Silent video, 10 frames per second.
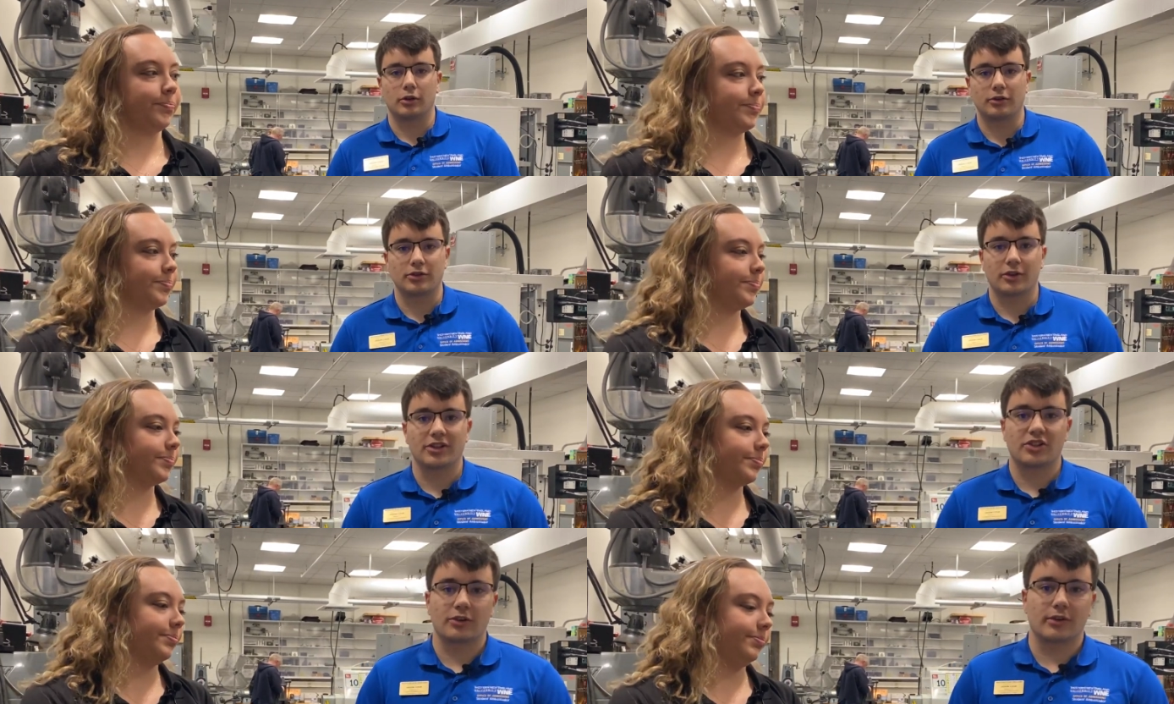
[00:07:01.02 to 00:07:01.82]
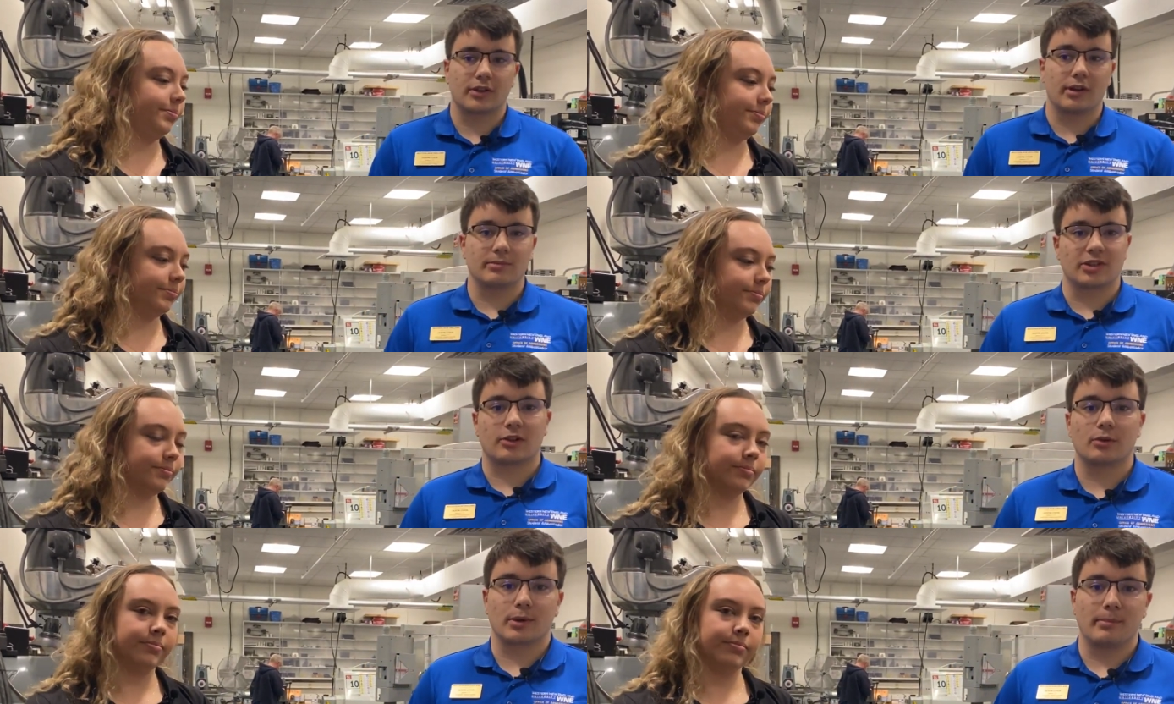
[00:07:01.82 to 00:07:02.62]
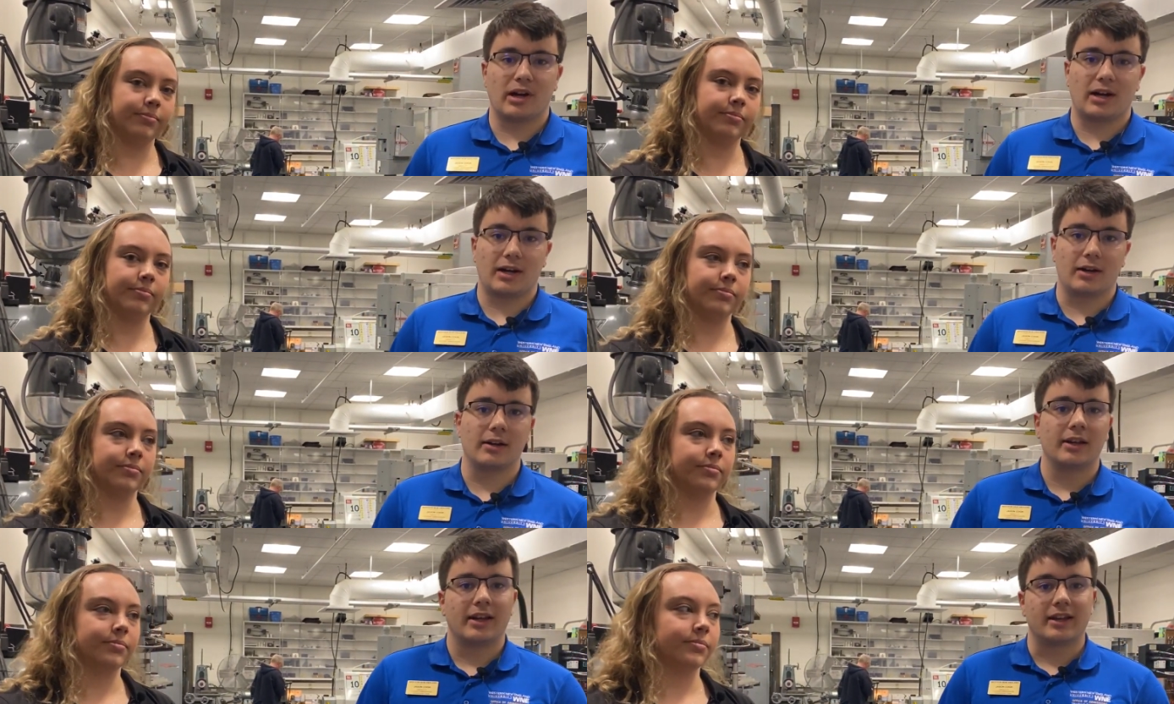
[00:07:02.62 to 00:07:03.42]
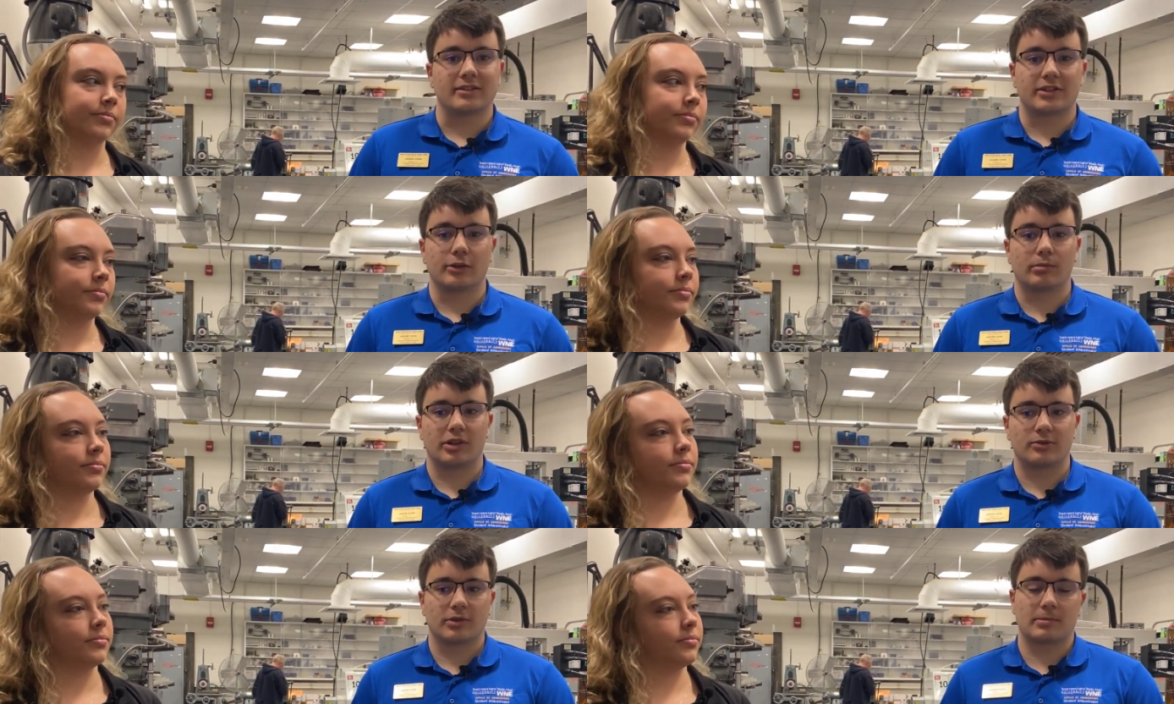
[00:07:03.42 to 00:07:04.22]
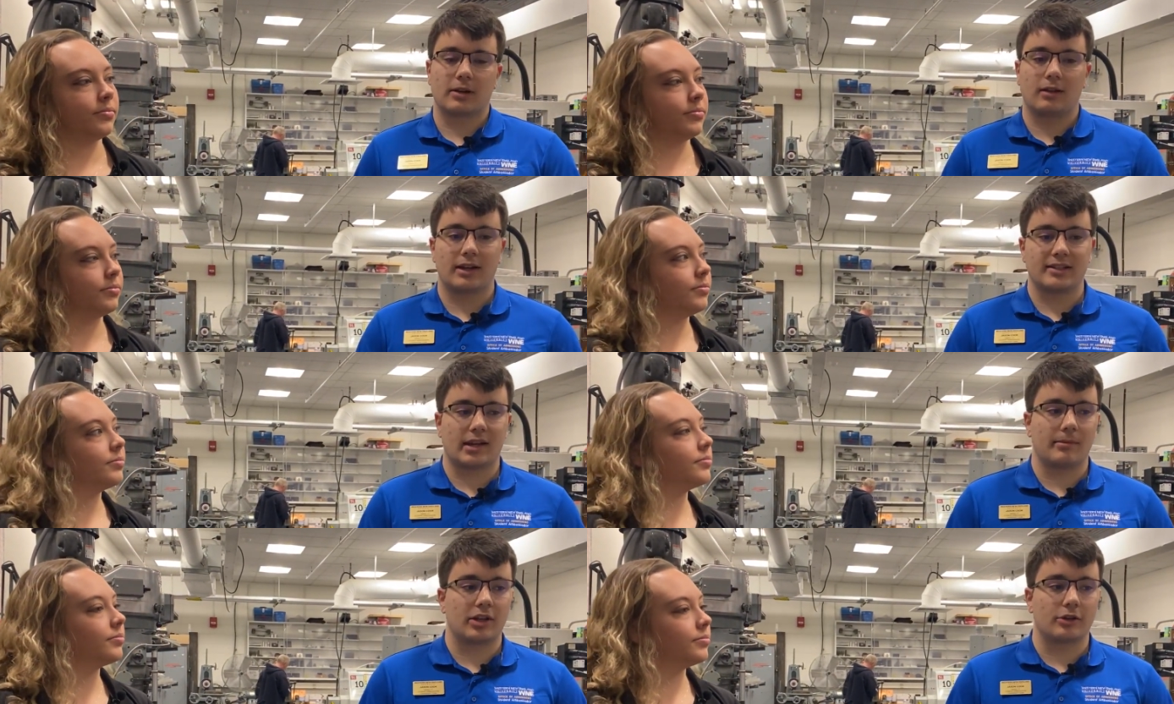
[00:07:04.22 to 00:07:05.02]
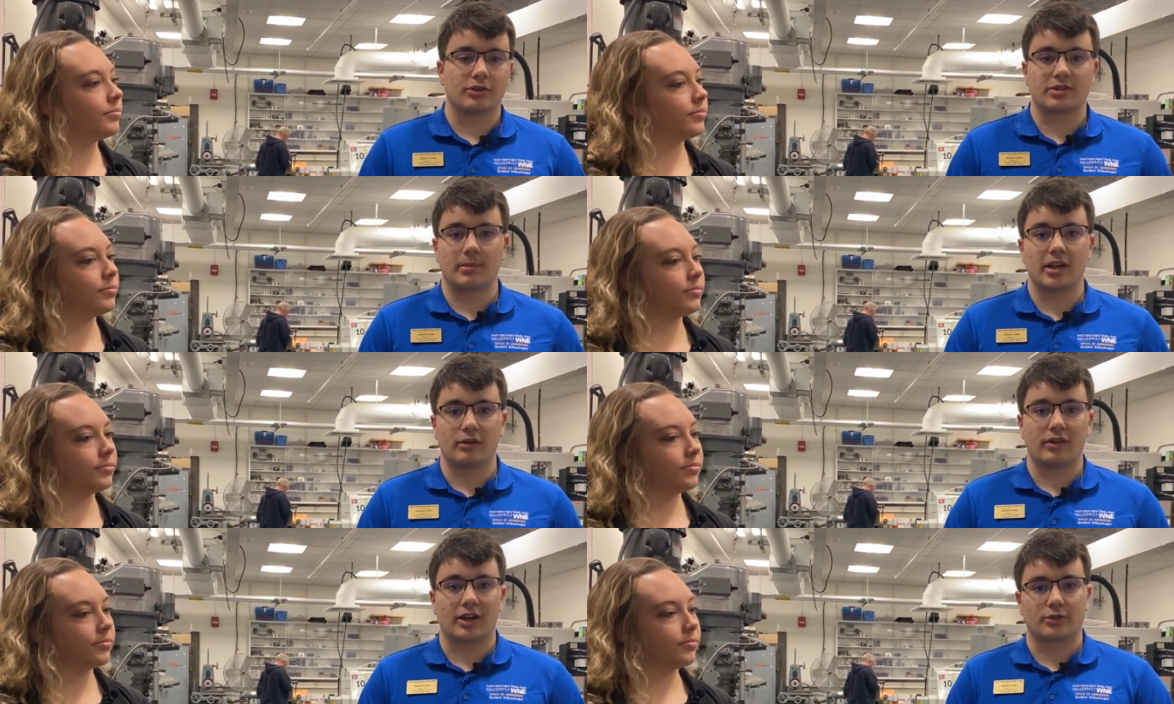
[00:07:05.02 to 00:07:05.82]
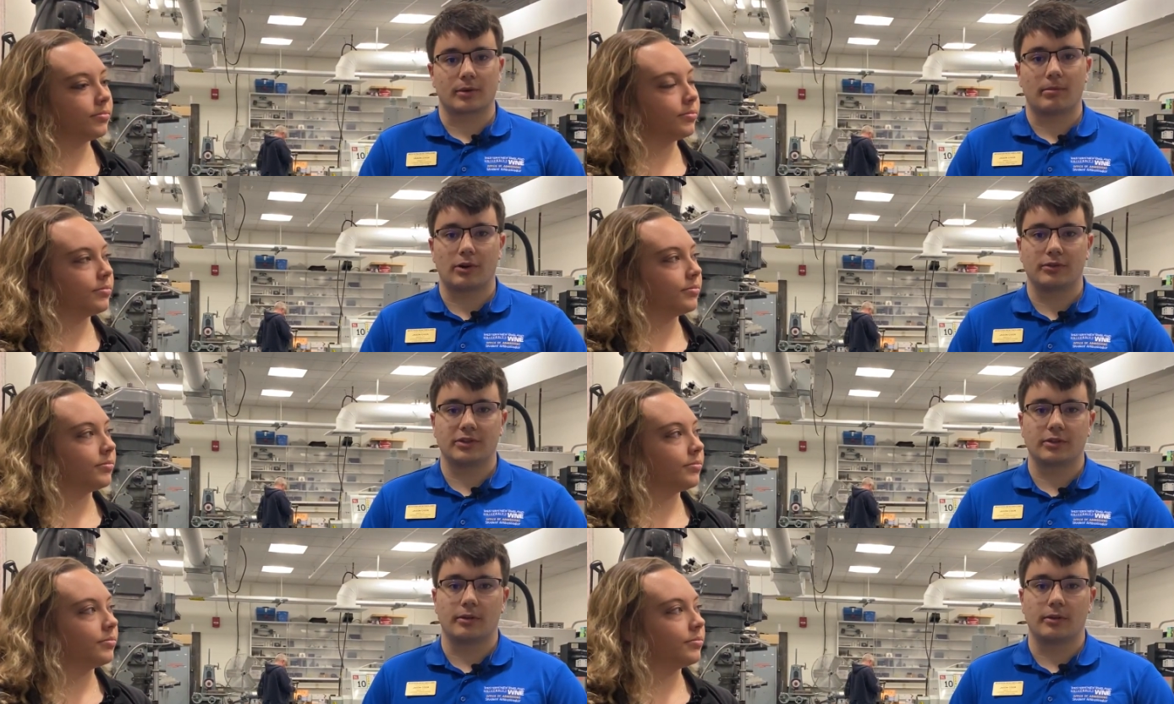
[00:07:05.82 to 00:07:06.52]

Speaker 1: larger engineering clubs, including Baja and Steel Bridge, will spend a lot of time in here just manufacturing parts.